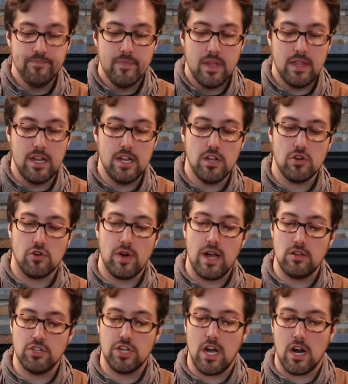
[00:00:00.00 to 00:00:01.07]
Then in your
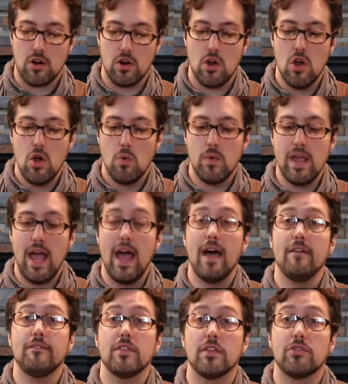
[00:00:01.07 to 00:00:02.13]
crown chakra, we
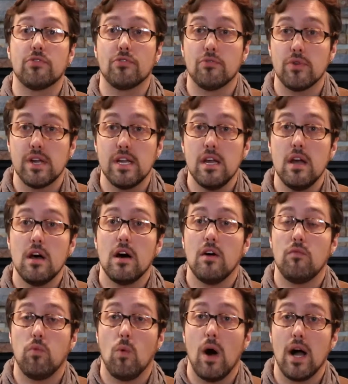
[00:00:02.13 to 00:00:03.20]
have the Three
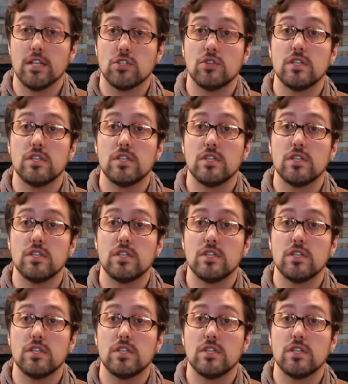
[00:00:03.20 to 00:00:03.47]
of Wands.